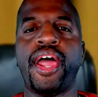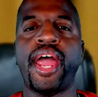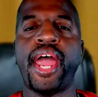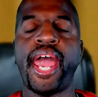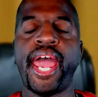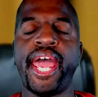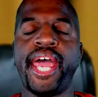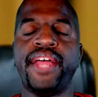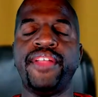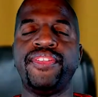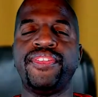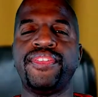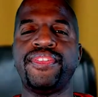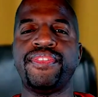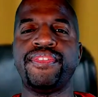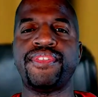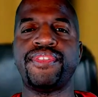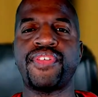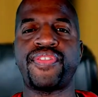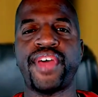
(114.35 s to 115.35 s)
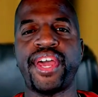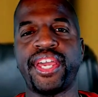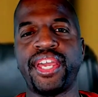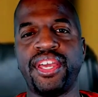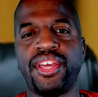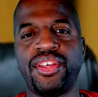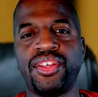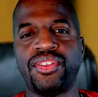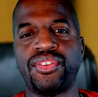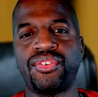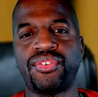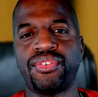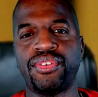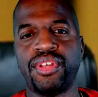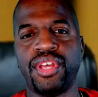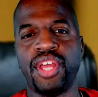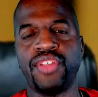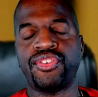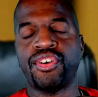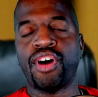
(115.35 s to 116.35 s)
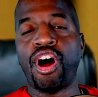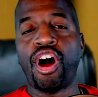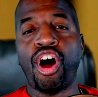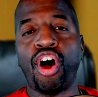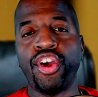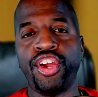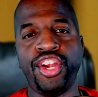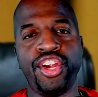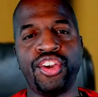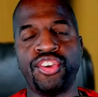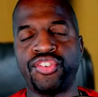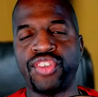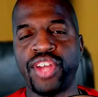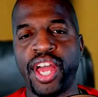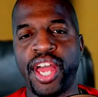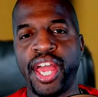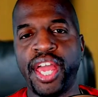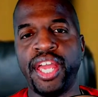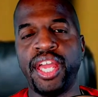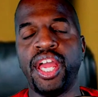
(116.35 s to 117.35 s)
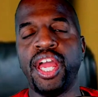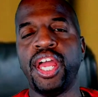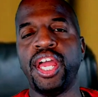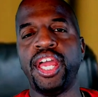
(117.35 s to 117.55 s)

And the thing is, it's all hearsay